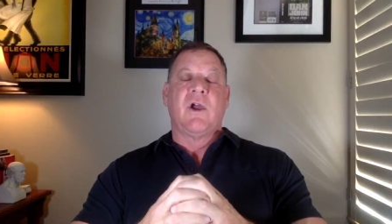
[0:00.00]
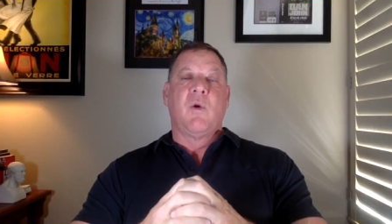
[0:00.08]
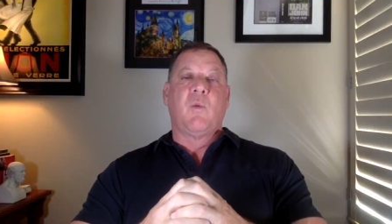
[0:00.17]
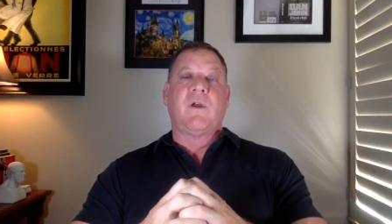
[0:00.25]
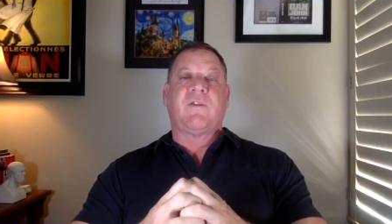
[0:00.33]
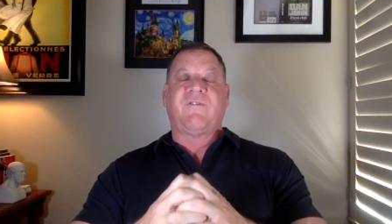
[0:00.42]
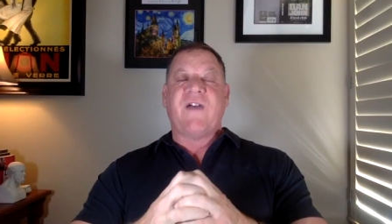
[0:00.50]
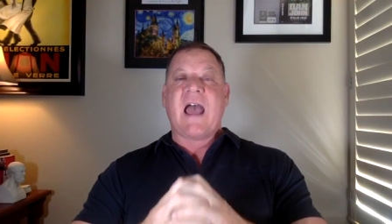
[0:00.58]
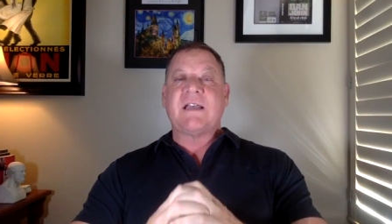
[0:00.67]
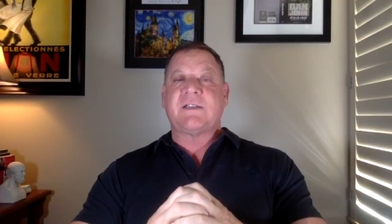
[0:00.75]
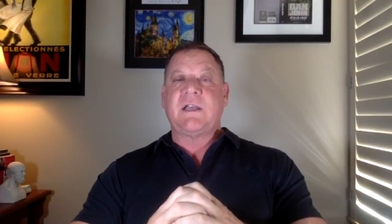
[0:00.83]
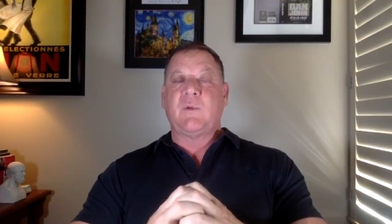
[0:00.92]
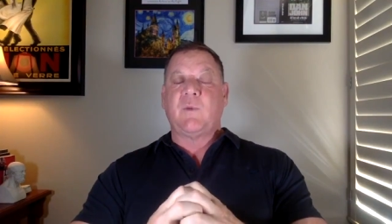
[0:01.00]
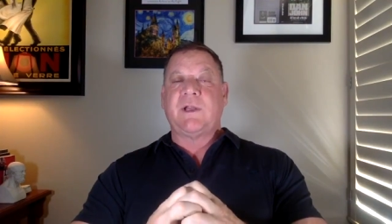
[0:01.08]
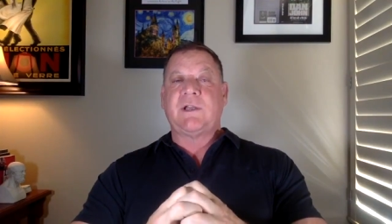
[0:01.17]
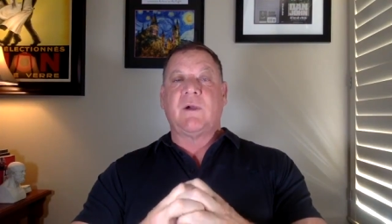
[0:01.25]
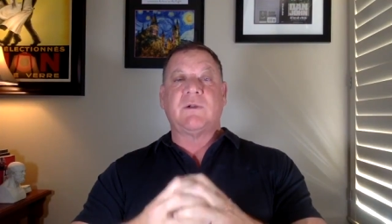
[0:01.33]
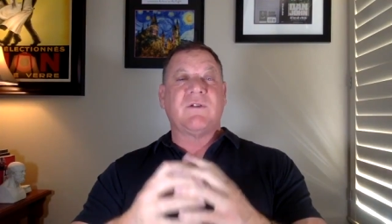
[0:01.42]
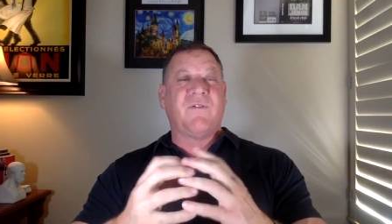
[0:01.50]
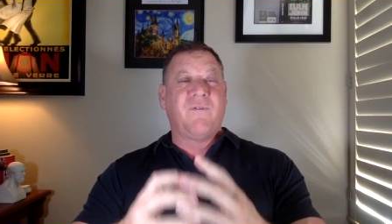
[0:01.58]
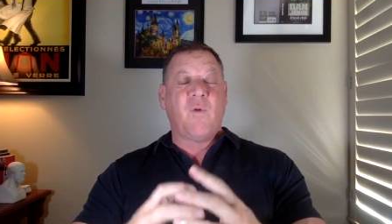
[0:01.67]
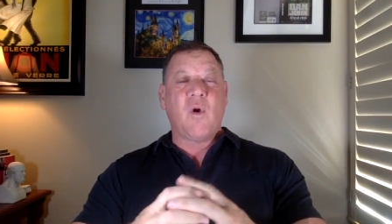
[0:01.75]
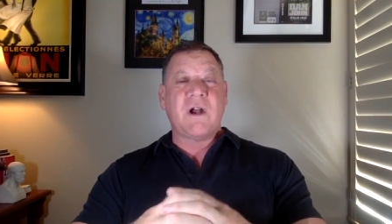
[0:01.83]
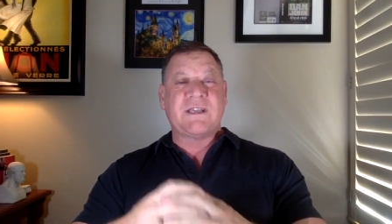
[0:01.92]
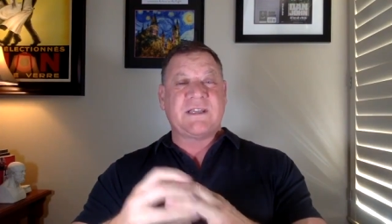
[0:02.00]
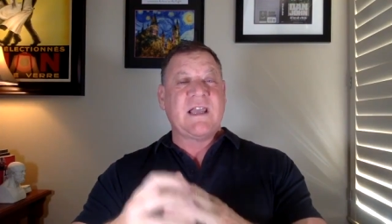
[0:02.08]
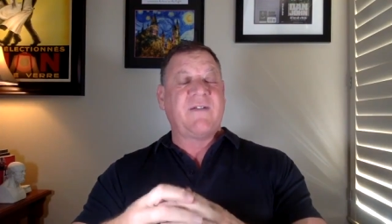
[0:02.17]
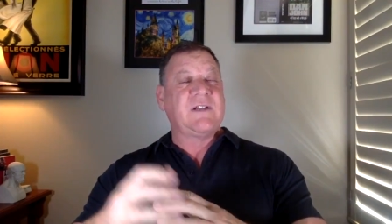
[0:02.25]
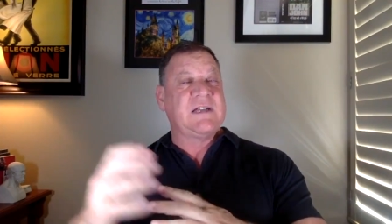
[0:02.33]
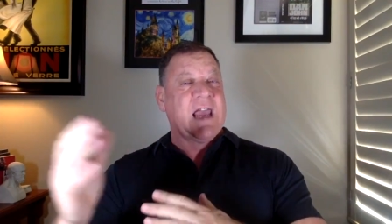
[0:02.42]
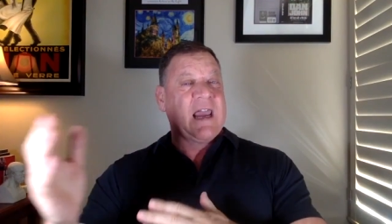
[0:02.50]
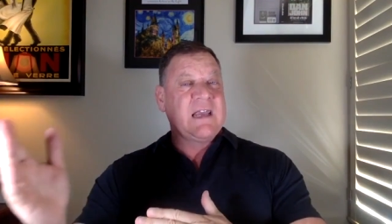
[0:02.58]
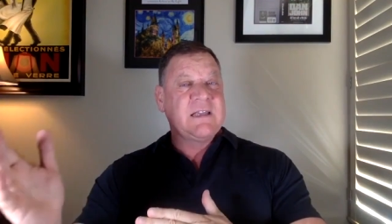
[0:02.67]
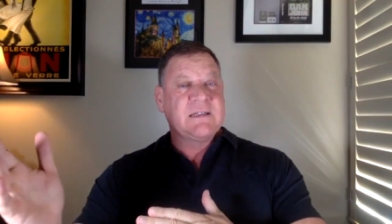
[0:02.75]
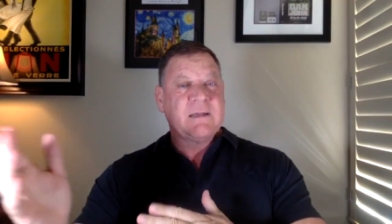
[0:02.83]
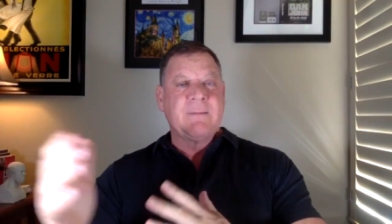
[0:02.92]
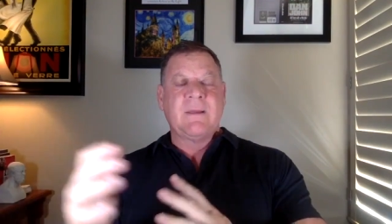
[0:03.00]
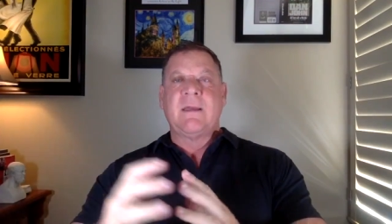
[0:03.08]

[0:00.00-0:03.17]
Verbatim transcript: with fasting windows of four to seven days.